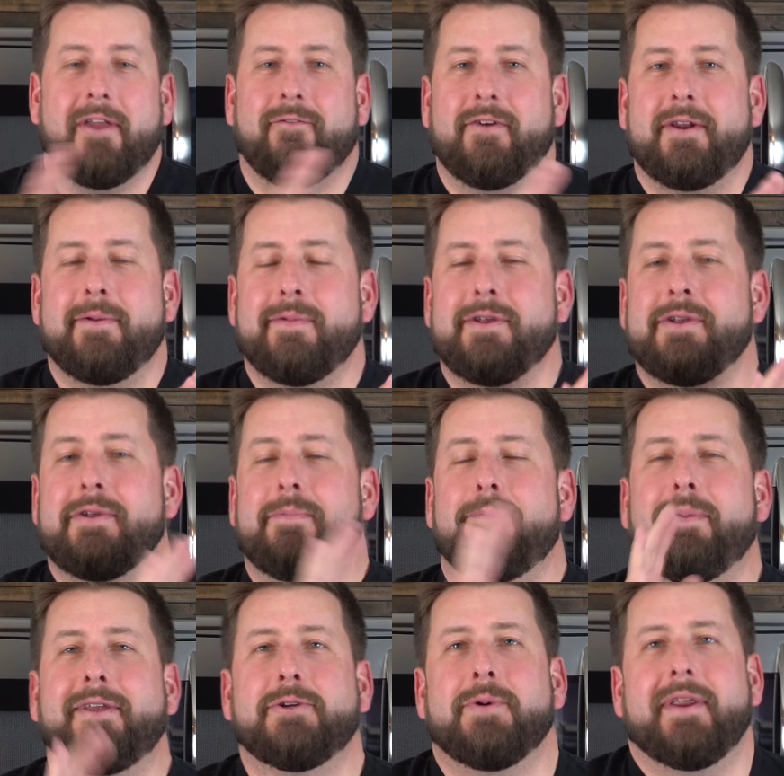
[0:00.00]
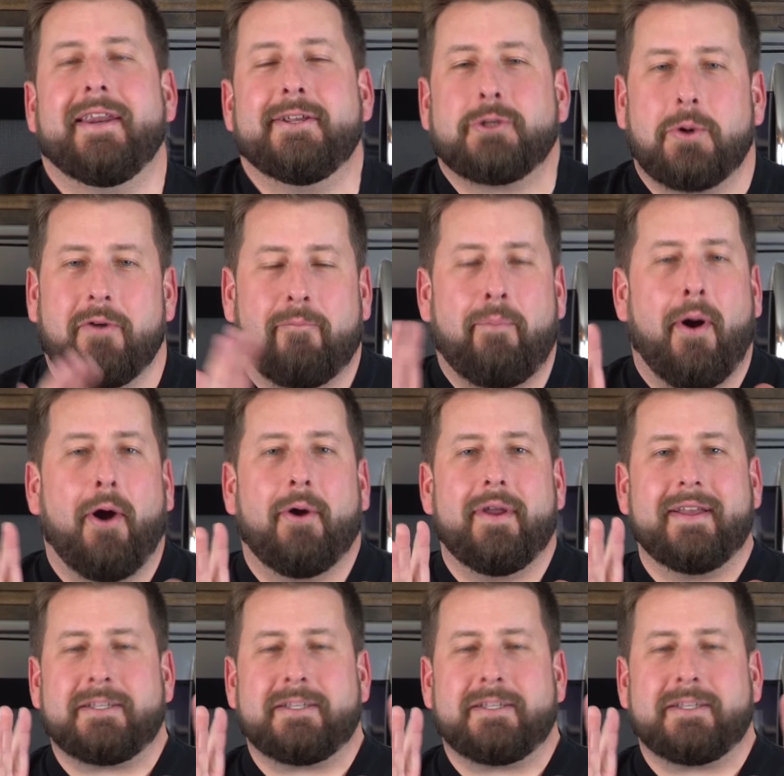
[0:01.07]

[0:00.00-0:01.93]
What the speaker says: If you're going to be doing any sort of party,